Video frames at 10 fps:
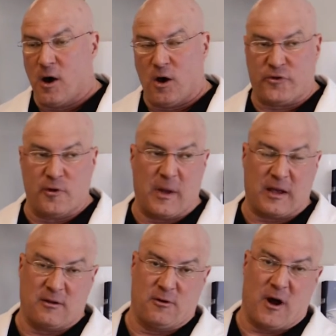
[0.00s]
also
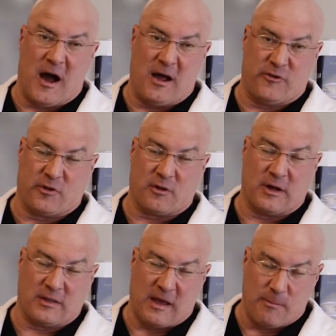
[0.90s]
make your eyes look
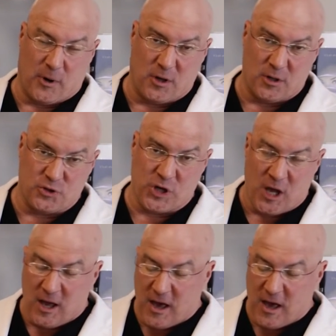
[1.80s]
like they bulge.